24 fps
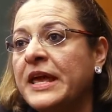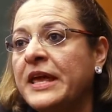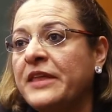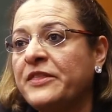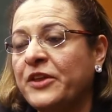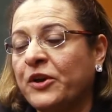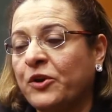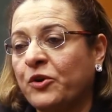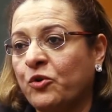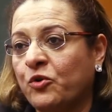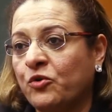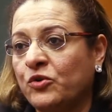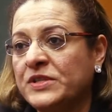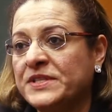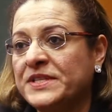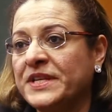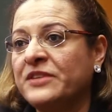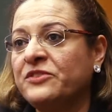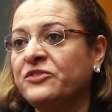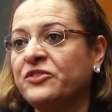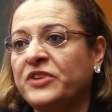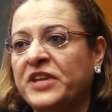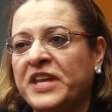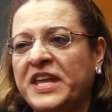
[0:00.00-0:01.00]
The call
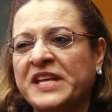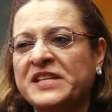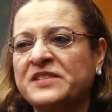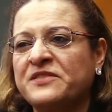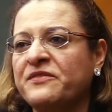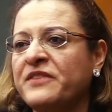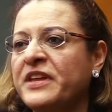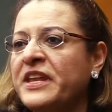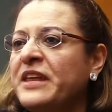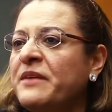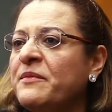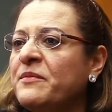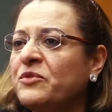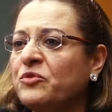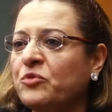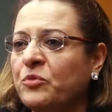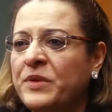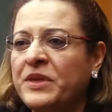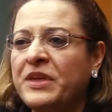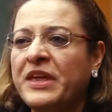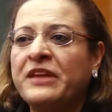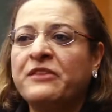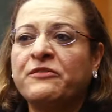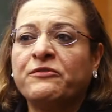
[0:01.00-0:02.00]
center, he has very to
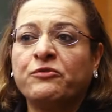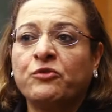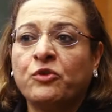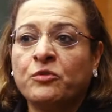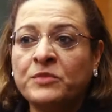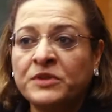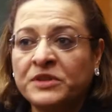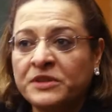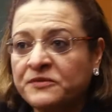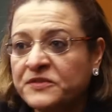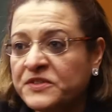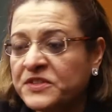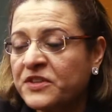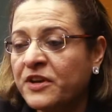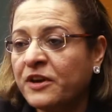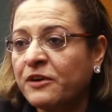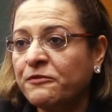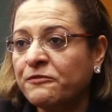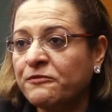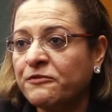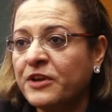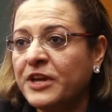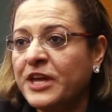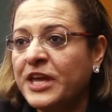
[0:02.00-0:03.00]
be informative
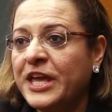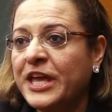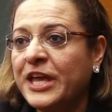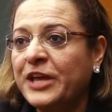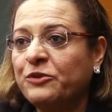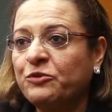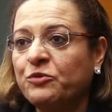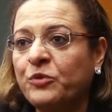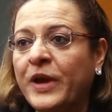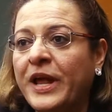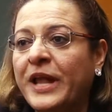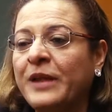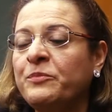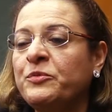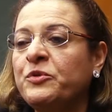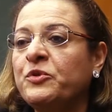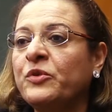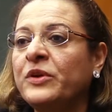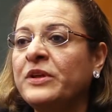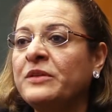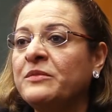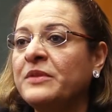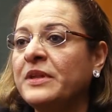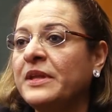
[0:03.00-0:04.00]
stuff to help you
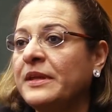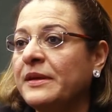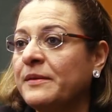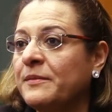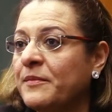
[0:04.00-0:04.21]
in